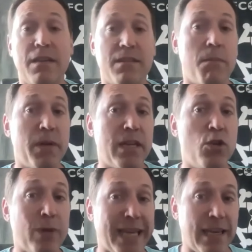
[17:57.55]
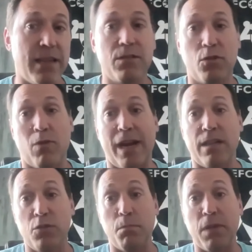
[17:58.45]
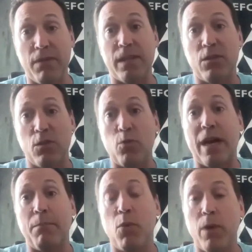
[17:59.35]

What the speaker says: somebody who is trying to pivot through that